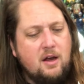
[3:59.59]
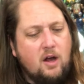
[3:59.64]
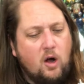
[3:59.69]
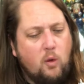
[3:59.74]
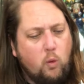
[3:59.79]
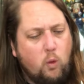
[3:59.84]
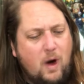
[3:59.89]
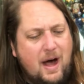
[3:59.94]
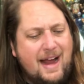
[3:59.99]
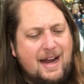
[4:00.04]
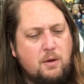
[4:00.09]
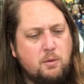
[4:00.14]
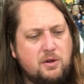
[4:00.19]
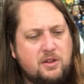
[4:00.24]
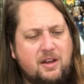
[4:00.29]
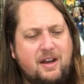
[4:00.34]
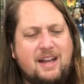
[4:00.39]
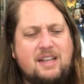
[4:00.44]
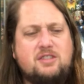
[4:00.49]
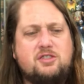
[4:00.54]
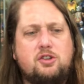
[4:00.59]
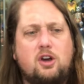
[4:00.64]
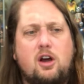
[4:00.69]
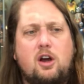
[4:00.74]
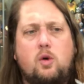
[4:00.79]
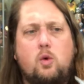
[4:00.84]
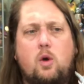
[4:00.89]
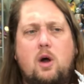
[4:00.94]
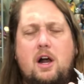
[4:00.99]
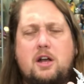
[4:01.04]
White with a nice
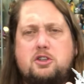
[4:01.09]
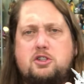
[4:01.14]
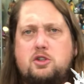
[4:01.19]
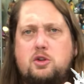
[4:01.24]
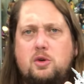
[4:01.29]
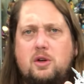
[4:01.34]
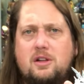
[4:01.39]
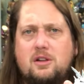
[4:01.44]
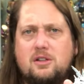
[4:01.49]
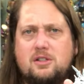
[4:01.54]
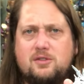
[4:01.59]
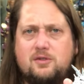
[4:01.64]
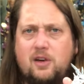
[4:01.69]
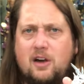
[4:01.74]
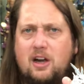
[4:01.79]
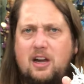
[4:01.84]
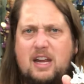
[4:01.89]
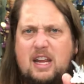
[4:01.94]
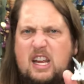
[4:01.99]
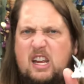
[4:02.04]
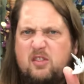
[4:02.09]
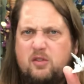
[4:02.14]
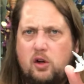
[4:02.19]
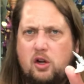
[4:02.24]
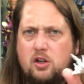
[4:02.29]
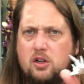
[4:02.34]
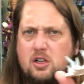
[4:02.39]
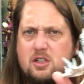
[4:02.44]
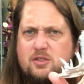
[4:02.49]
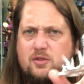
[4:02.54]
dark wash to it looks very
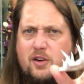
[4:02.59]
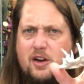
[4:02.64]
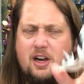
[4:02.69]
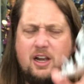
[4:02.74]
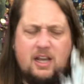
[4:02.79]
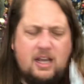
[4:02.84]
evil. Looks very